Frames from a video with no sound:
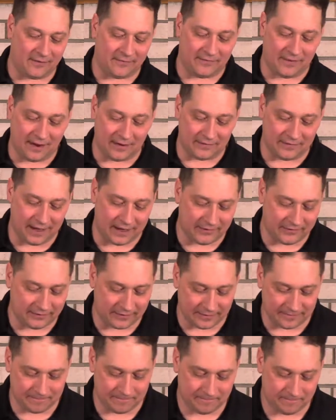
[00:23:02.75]
a
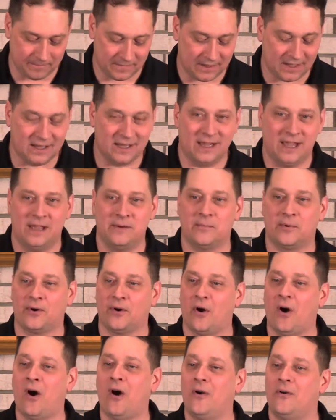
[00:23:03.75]
foundation. And
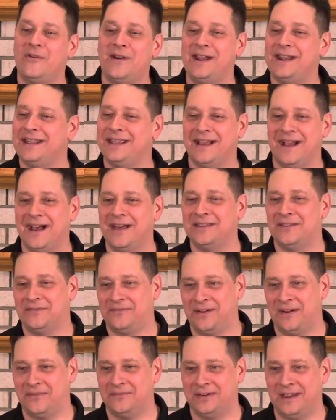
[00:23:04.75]
we're already on the
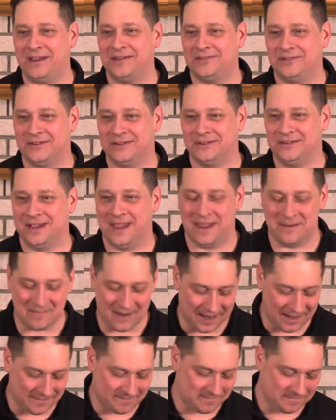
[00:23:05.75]
foundation.
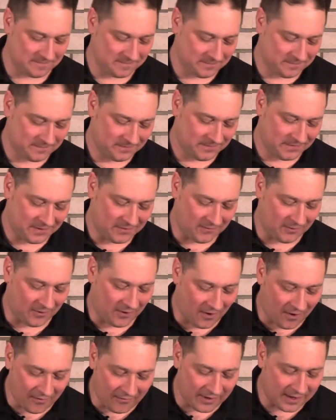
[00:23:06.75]
Amen?
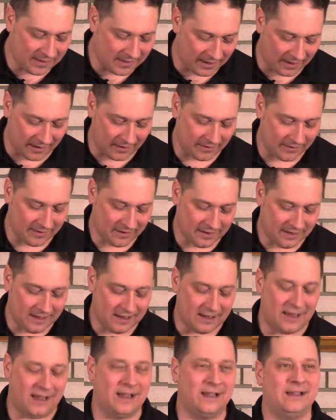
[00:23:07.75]
We're already there.
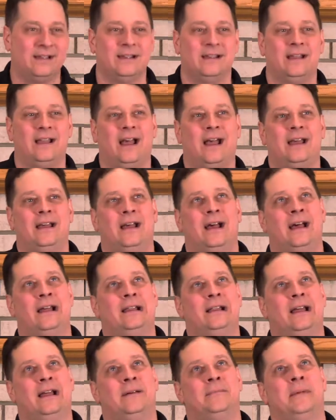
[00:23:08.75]
I, I,
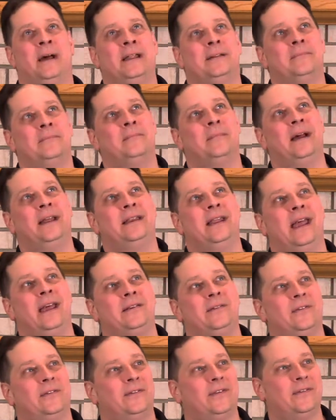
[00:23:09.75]
my, my
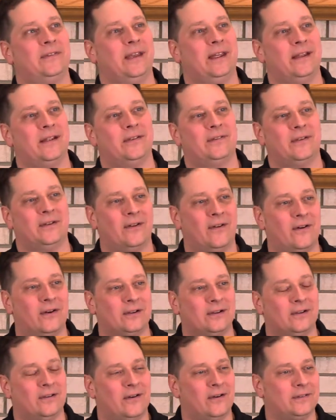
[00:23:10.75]
dad used to say this a
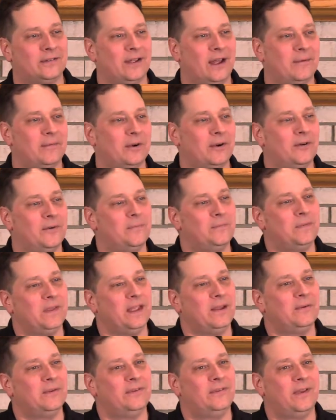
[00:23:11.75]
long, long time ago.
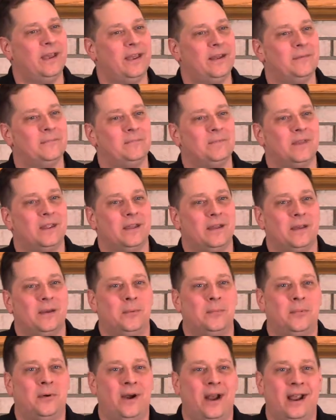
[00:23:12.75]
He would say,
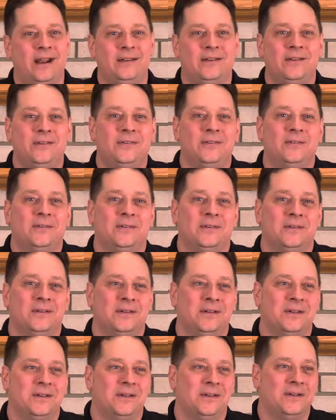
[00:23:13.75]
practice
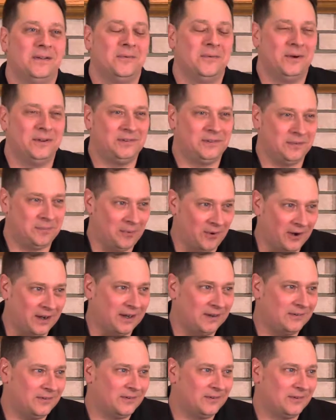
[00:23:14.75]
what you
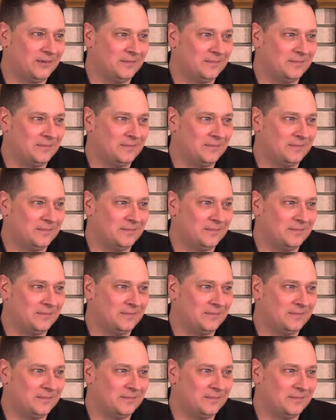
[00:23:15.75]
preach,